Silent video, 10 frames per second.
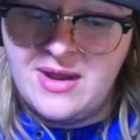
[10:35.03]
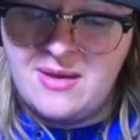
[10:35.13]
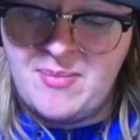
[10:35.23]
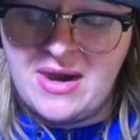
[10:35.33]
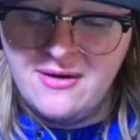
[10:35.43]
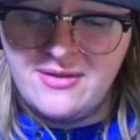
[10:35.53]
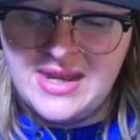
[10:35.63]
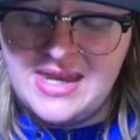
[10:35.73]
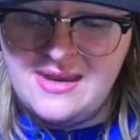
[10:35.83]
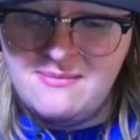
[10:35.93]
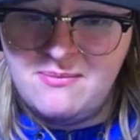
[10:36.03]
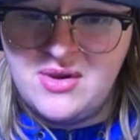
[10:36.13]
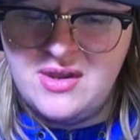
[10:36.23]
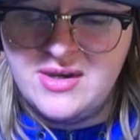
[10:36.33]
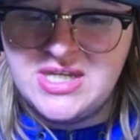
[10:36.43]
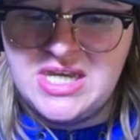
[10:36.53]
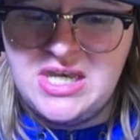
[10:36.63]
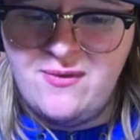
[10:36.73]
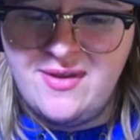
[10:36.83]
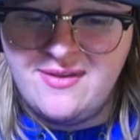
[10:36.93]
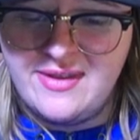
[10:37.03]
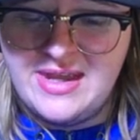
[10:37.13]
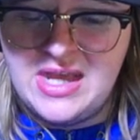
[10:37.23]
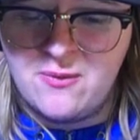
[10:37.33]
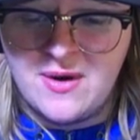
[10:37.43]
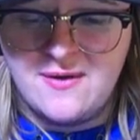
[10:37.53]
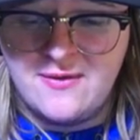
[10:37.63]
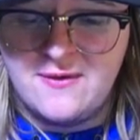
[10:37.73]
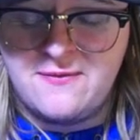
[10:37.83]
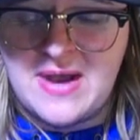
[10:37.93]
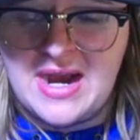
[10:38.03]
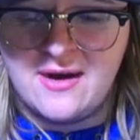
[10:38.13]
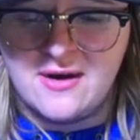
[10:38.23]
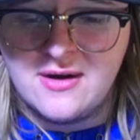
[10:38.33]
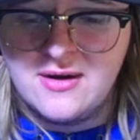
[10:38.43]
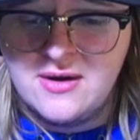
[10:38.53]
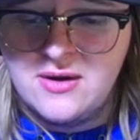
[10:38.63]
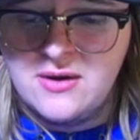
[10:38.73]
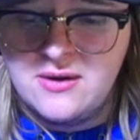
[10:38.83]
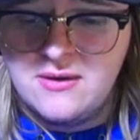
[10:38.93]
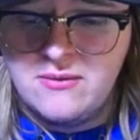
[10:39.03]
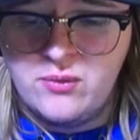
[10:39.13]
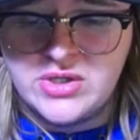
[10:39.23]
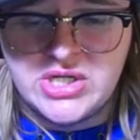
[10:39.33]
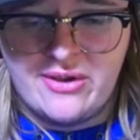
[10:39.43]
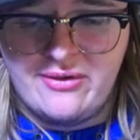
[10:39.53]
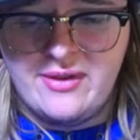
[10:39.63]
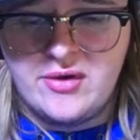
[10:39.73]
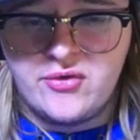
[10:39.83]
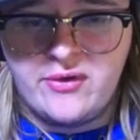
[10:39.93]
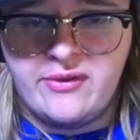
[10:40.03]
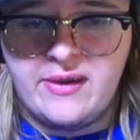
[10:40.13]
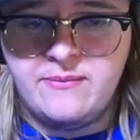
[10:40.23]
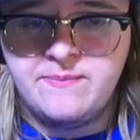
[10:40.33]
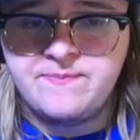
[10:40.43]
apparently continuously get rid of the fire, which is interesting.